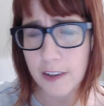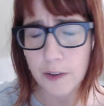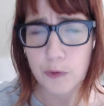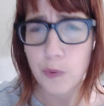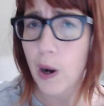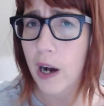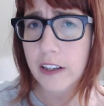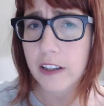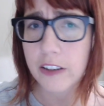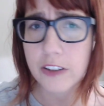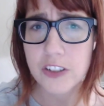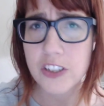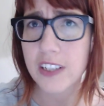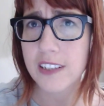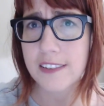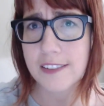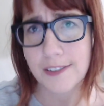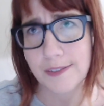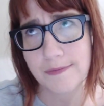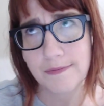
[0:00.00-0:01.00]
of water,
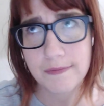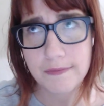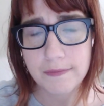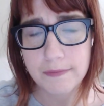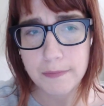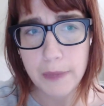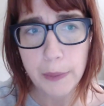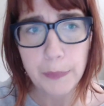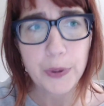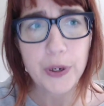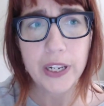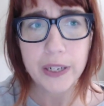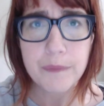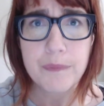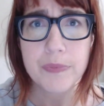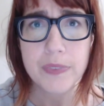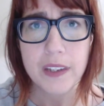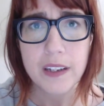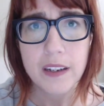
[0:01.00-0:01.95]
just memory.